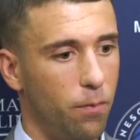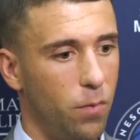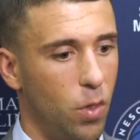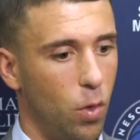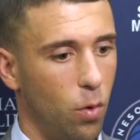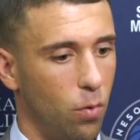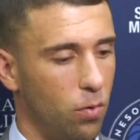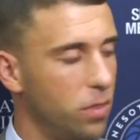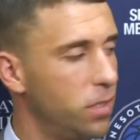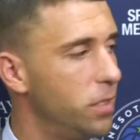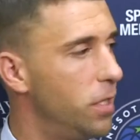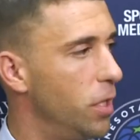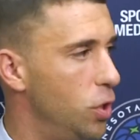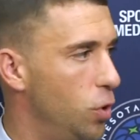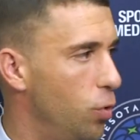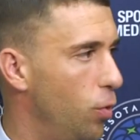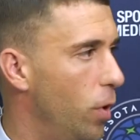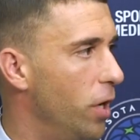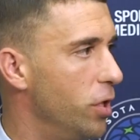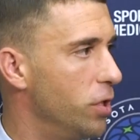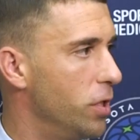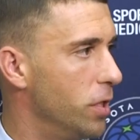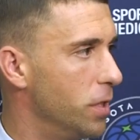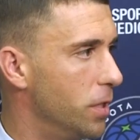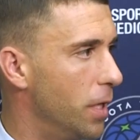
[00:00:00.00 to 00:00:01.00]
you know,
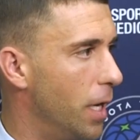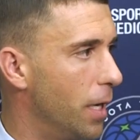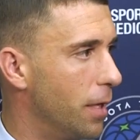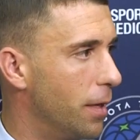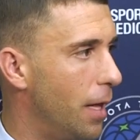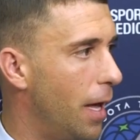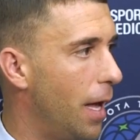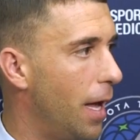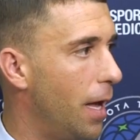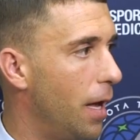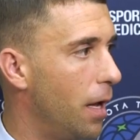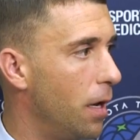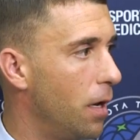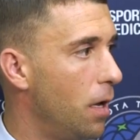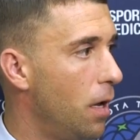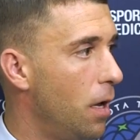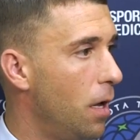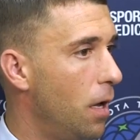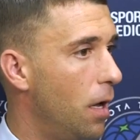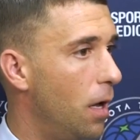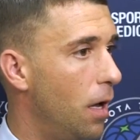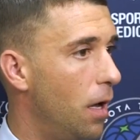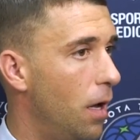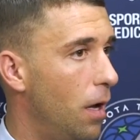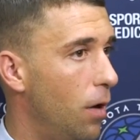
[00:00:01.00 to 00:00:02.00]
situations like that,
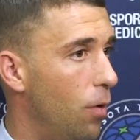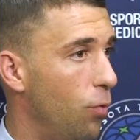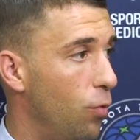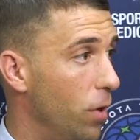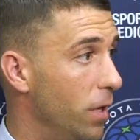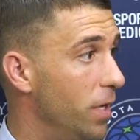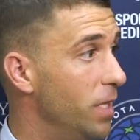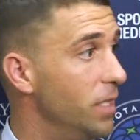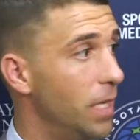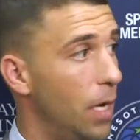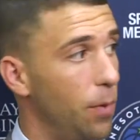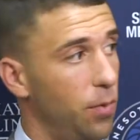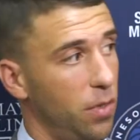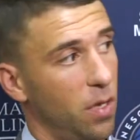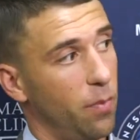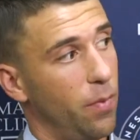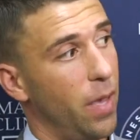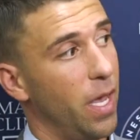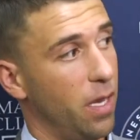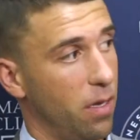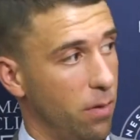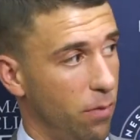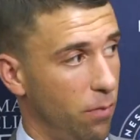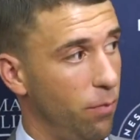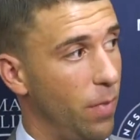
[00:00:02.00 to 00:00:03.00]
where he's able
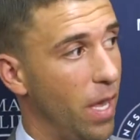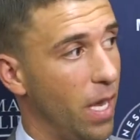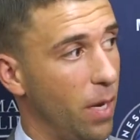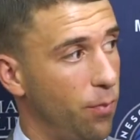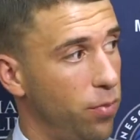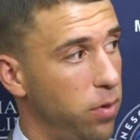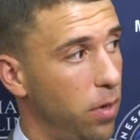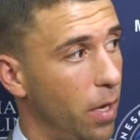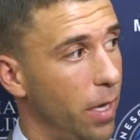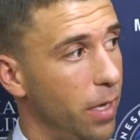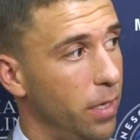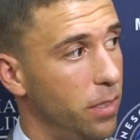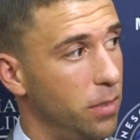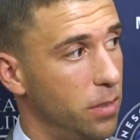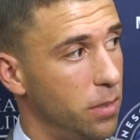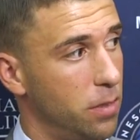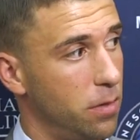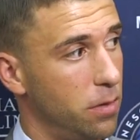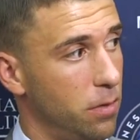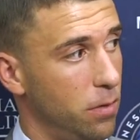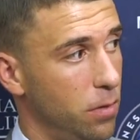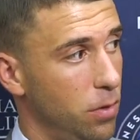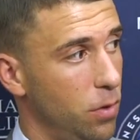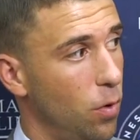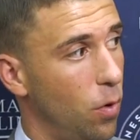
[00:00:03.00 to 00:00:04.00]
to make
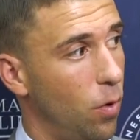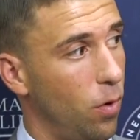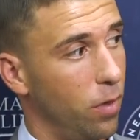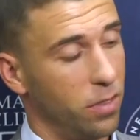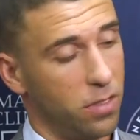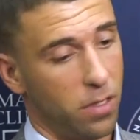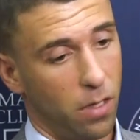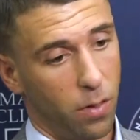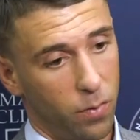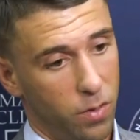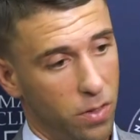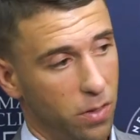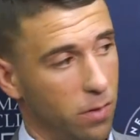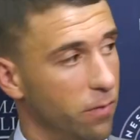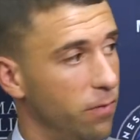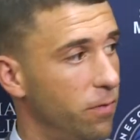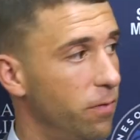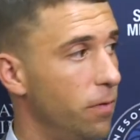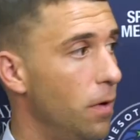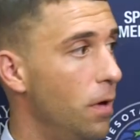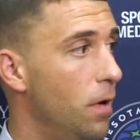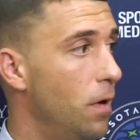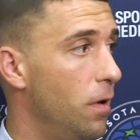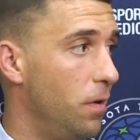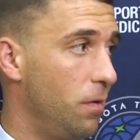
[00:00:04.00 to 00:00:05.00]
plays, you know, in terms of
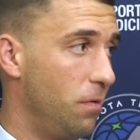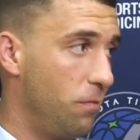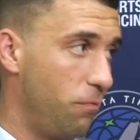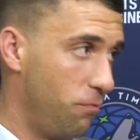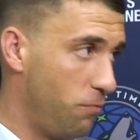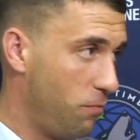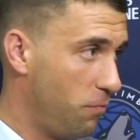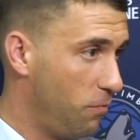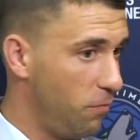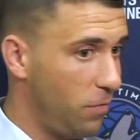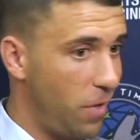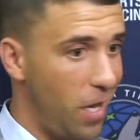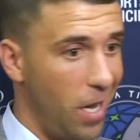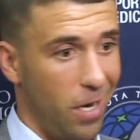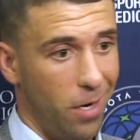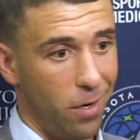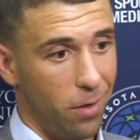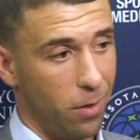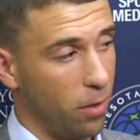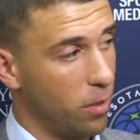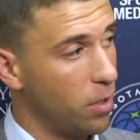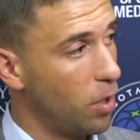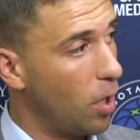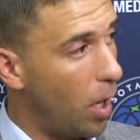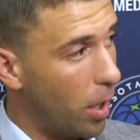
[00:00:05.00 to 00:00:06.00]

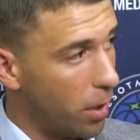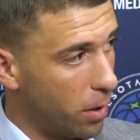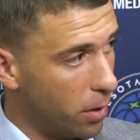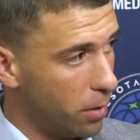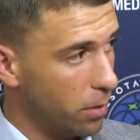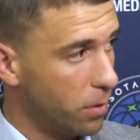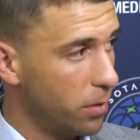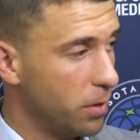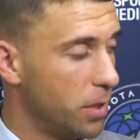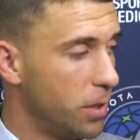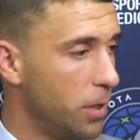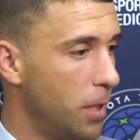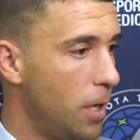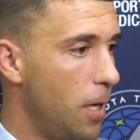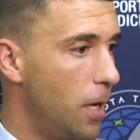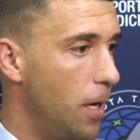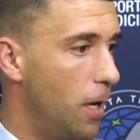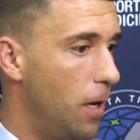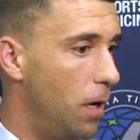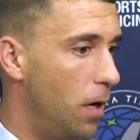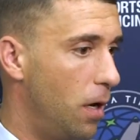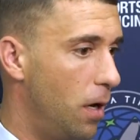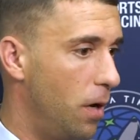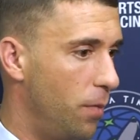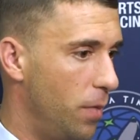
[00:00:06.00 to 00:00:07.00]
hitting cutters,
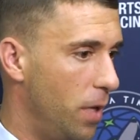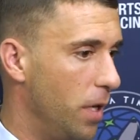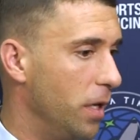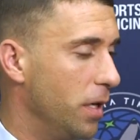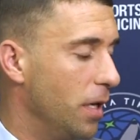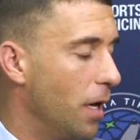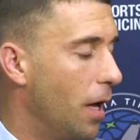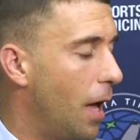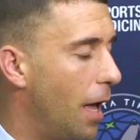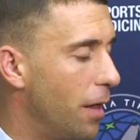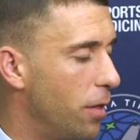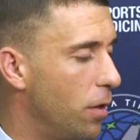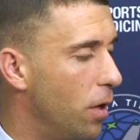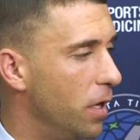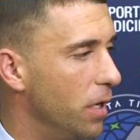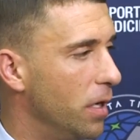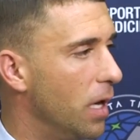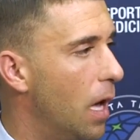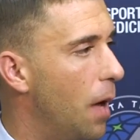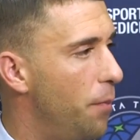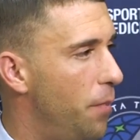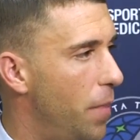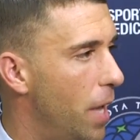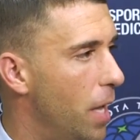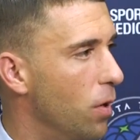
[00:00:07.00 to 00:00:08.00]
I thought he
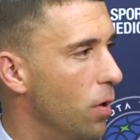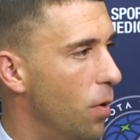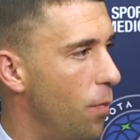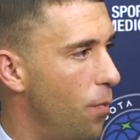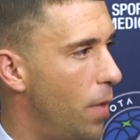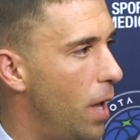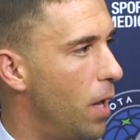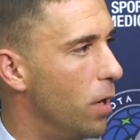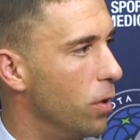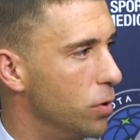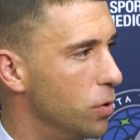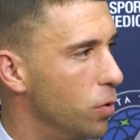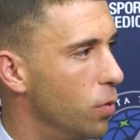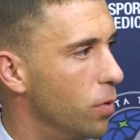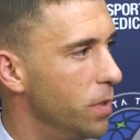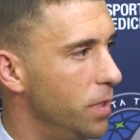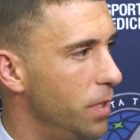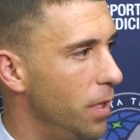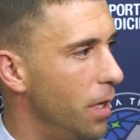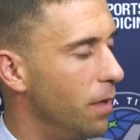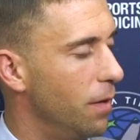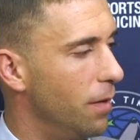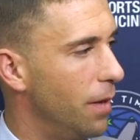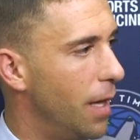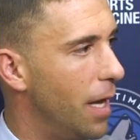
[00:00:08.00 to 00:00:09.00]
got better and better towards
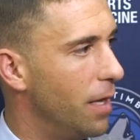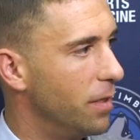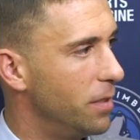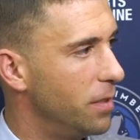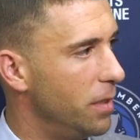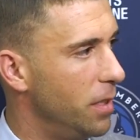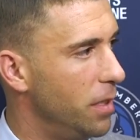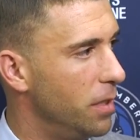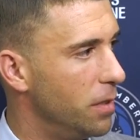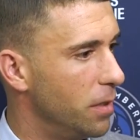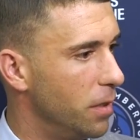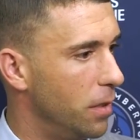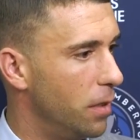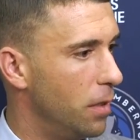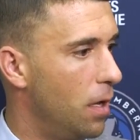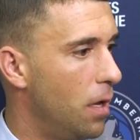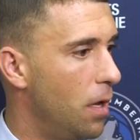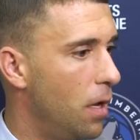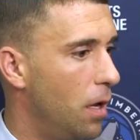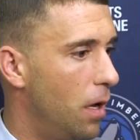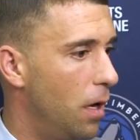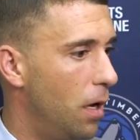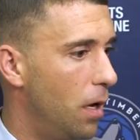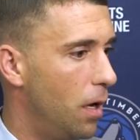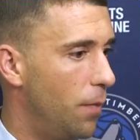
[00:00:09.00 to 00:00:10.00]
the end of last season.
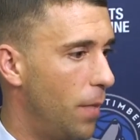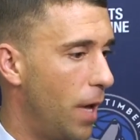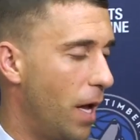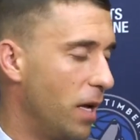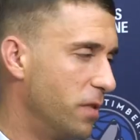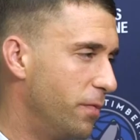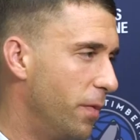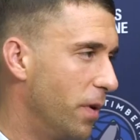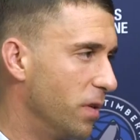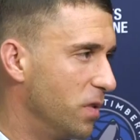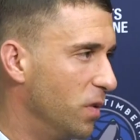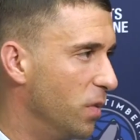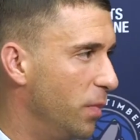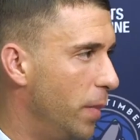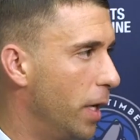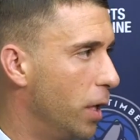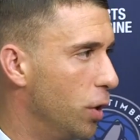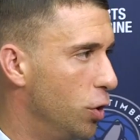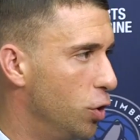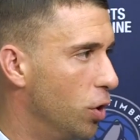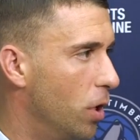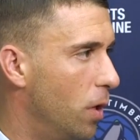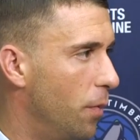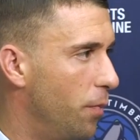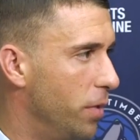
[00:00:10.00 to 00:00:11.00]
I expect him to make
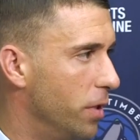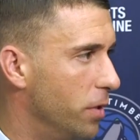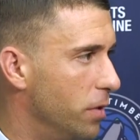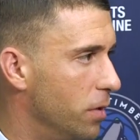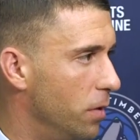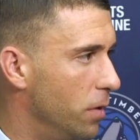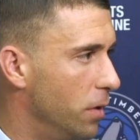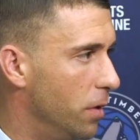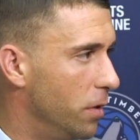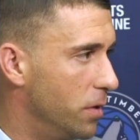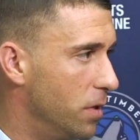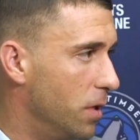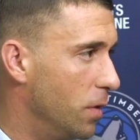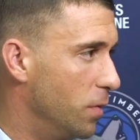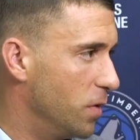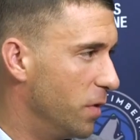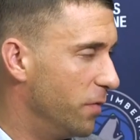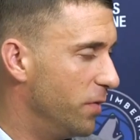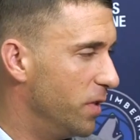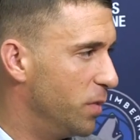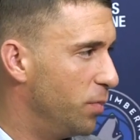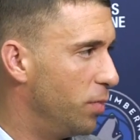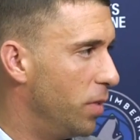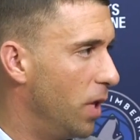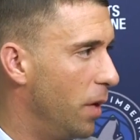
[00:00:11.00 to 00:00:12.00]
a jump in terms
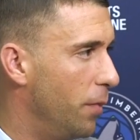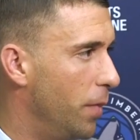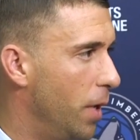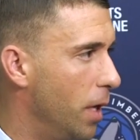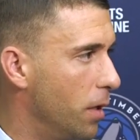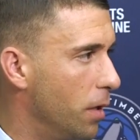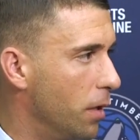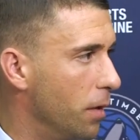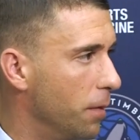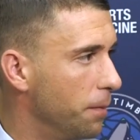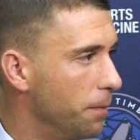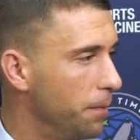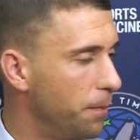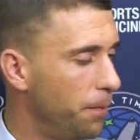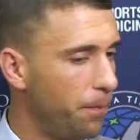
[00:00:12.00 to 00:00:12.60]
of his playmaking.